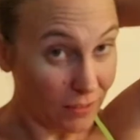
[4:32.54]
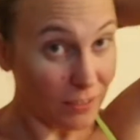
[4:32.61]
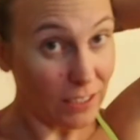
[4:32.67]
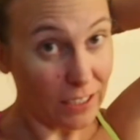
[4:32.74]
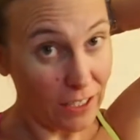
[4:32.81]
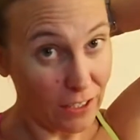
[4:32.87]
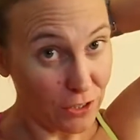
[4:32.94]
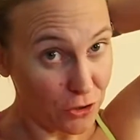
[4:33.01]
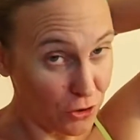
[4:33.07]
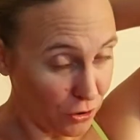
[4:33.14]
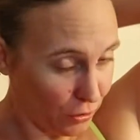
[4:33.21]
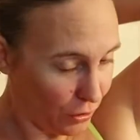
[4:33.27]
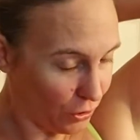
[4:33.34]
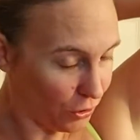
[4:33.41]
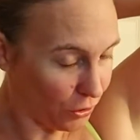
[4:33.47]
like I
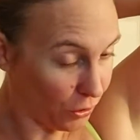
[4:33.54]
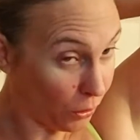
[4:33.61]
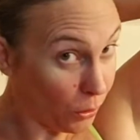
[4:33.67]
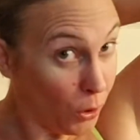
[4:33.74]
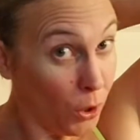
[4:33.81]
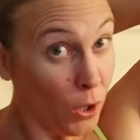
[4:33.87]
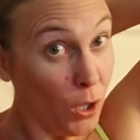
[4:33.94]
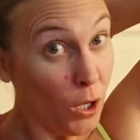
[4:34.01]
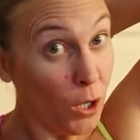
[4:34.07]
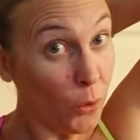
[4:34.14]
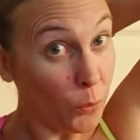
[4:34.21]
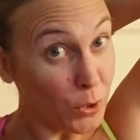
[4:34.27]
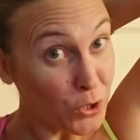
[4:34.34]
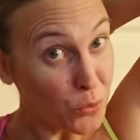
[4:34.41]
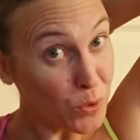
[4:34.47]
usually do,
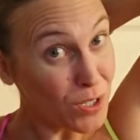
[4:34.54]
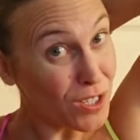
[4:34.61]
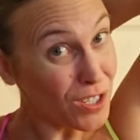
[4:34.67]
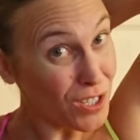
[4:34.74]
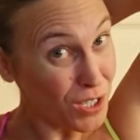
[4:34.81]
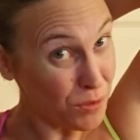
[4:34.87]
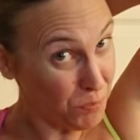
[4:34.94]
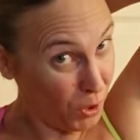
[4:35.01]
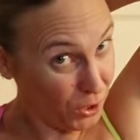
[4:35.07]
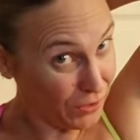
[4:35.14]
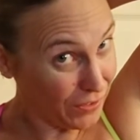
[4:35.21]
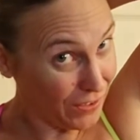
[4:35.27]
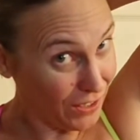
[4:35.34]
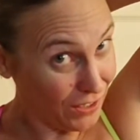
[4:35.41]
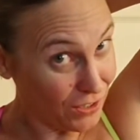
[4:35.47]
which was the smart
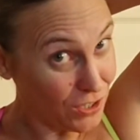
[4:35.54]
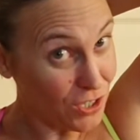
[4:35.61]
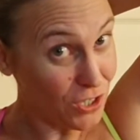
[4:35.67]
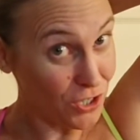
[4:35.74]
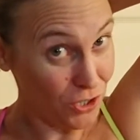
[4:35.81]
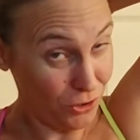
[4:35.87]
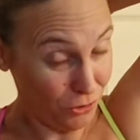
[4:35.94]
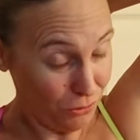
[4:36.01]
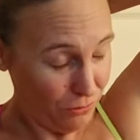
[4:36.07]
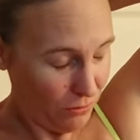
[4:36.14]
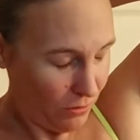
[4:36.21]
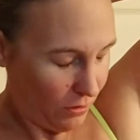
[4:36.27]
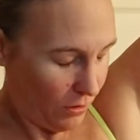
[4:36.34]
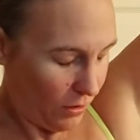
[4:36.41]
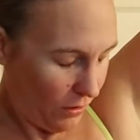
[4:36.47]
thing to do.
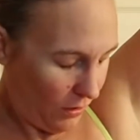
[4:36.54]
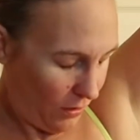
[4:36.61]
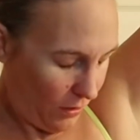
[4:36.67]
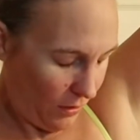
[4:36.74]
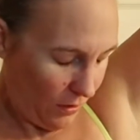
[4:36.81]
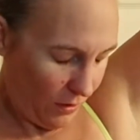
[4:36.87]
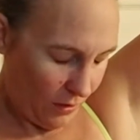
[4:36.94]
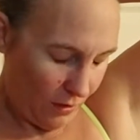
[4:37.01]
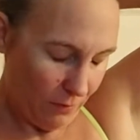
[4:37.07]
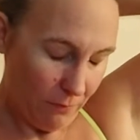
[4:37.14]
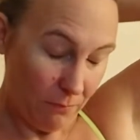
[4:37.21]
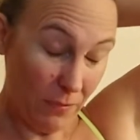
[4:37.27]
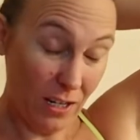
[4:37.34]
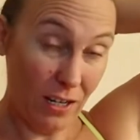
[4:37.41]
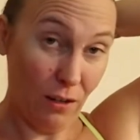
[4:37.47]

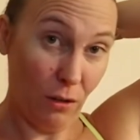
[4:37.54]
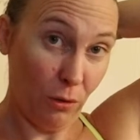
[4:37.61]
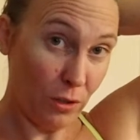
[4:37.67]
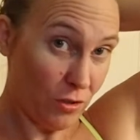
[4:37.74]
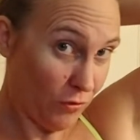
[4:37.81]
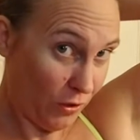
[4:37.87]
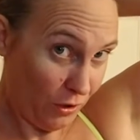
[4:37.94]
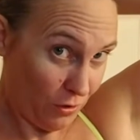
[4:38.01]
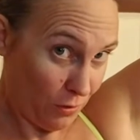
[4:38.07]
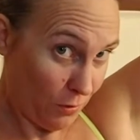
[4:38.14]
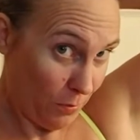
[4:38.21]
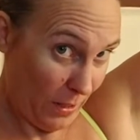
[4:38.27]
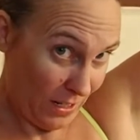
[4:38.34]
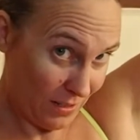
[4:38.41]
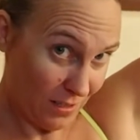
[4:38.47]
My hair always feels the
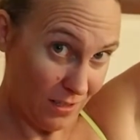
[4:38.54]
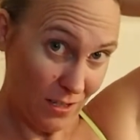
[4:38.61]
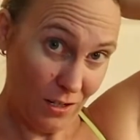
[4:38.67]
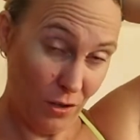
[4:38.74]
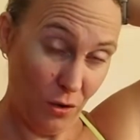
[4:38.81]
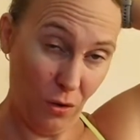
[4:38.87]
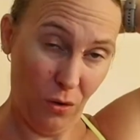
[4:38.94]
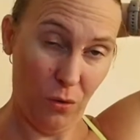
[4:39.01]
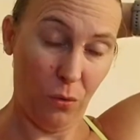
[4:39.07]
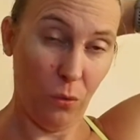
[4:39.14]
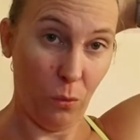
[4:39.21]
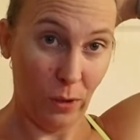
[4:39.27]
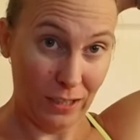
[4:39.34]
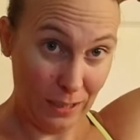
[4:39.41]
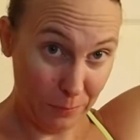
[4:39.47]
best
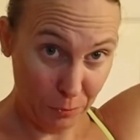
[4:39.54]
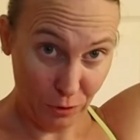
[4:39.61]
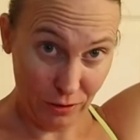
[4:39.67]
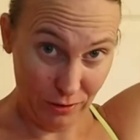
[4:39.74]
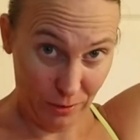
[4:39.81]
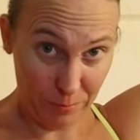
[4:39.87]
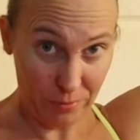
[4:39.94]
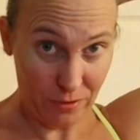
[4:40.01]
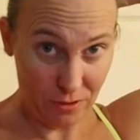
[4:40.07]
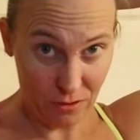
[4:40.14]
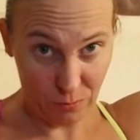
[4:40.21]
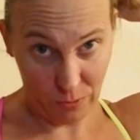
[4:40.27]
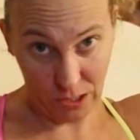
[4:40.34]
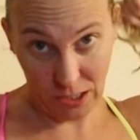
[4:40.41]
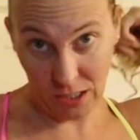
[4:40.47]
when I put it up
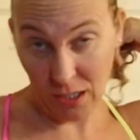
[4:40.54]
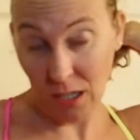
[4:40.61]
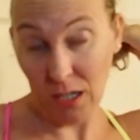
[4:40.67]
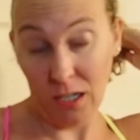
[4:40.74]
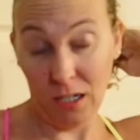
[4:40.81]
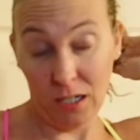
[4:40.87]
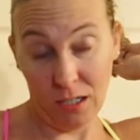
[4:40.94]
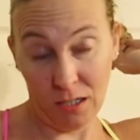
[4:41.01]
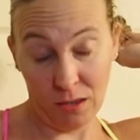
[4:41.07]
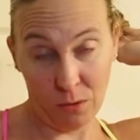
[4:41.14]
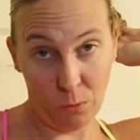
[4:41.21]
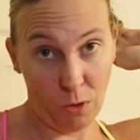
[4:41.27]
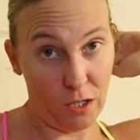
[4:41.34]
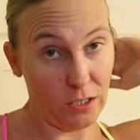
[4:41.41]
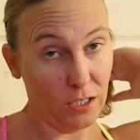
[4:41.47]
this way in the
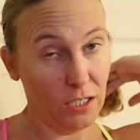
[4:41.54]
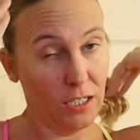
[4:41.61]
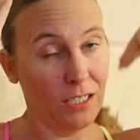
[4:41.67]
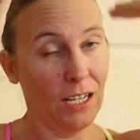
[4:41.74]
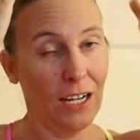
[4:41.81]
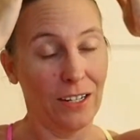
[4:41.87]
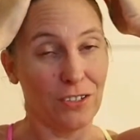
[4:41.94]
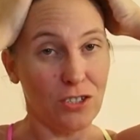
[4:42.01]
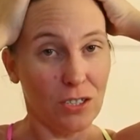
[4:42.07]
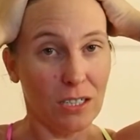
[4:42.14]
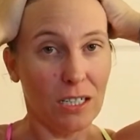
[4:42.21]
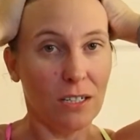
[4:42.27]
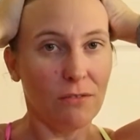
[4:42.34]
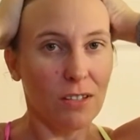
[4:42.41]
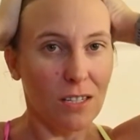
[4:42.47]
water, and actually
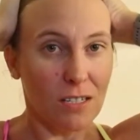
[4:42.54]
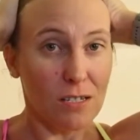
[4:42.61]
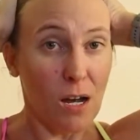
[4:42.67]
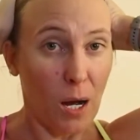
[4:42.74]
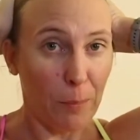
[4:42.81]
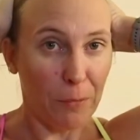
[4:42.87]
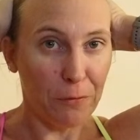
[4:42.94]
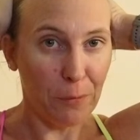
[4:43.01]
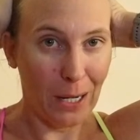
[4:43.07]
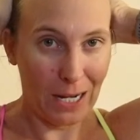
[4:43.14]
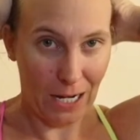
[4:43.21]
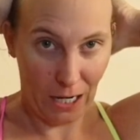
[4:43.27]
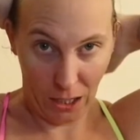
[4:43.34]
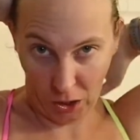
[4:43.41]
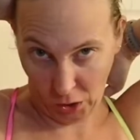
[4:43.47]
even the top of my
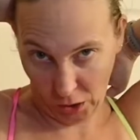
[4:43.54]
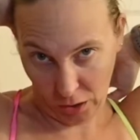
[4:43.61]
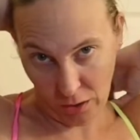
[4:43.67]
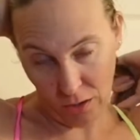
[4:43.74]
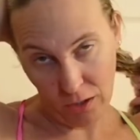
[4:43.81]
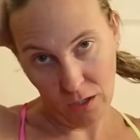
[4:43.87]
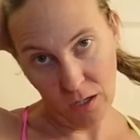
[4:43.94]
hair